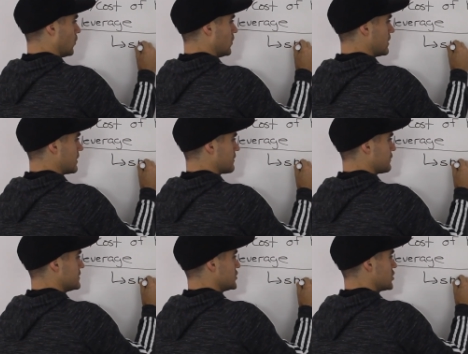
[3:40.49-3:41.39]
with
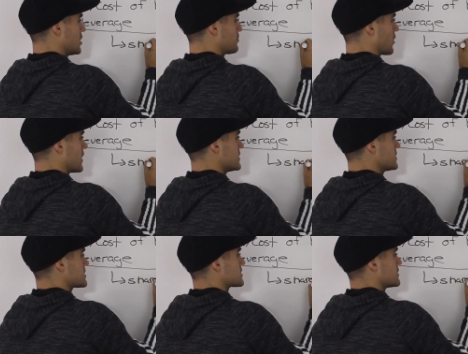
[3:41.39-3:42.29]
the share
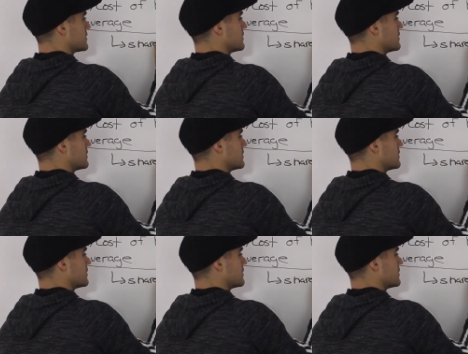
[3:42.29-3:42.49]
price